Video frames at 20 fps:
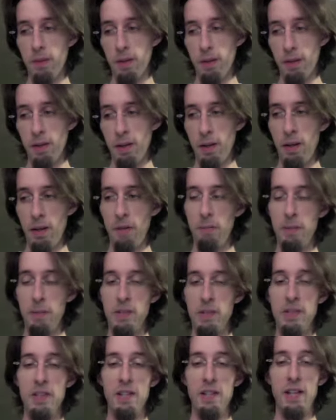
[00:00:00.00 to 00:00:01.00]
have been
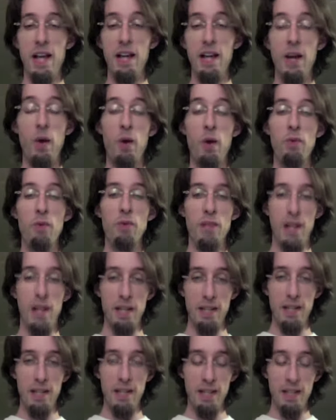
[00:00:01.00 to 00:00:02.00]
slacking off a lot
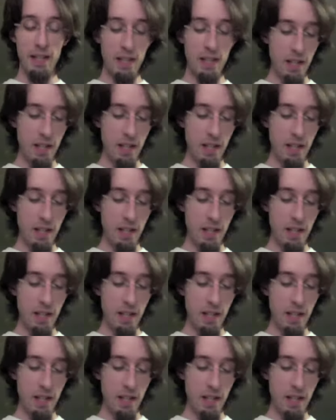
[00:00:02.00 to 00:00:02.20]
lately.